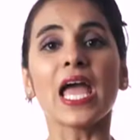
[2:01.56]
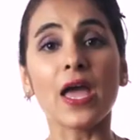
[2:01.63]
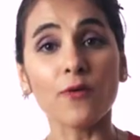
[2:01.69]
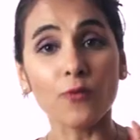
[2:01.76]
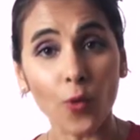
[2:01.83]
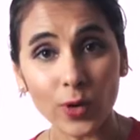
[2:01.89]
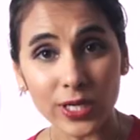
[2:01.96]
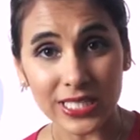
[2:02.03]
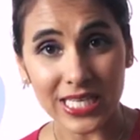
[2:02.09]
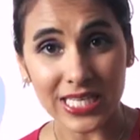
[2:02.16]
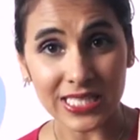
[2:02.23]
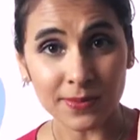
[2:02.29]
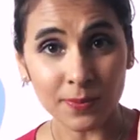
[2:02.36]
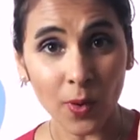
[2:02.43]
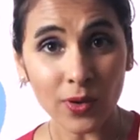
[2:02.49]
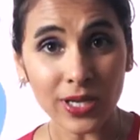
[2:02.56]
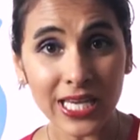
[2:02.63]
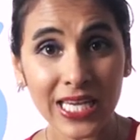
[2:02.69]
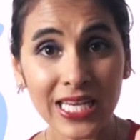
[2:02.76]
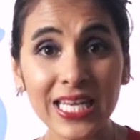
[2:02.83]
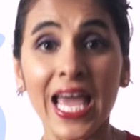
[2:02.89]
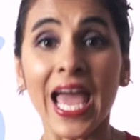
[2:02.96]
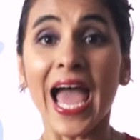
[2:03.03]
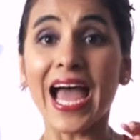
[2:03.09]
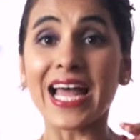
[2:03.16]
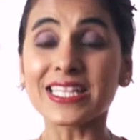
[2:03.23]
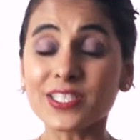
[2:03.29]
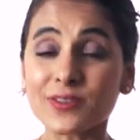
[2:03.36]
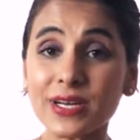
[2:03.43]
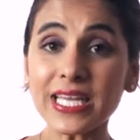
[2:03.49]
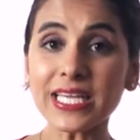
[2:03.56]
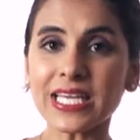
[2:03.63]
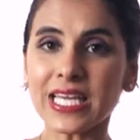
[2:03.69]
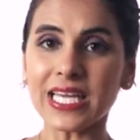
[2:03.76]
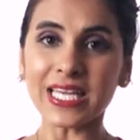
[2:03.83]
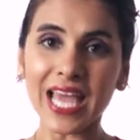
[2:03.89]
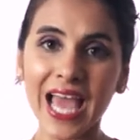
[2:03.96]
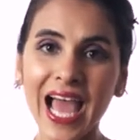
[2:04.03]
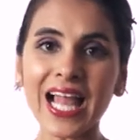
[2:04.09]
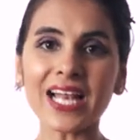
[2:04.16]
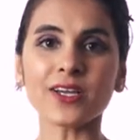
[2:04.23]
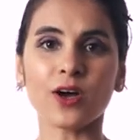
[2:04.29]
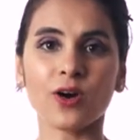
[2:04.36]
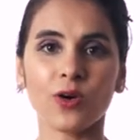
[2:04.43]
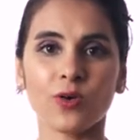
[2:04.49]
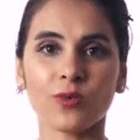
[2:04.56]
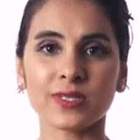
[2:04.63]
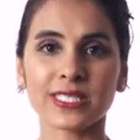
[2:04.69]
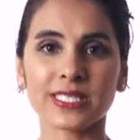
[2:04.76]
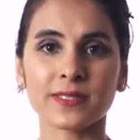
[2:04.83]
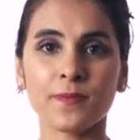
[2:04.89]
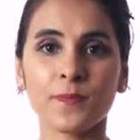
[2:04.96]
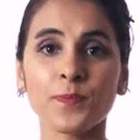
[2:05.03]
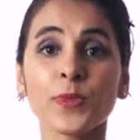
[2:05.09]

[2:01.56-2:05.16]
Avoid smoking and drinking alcohols.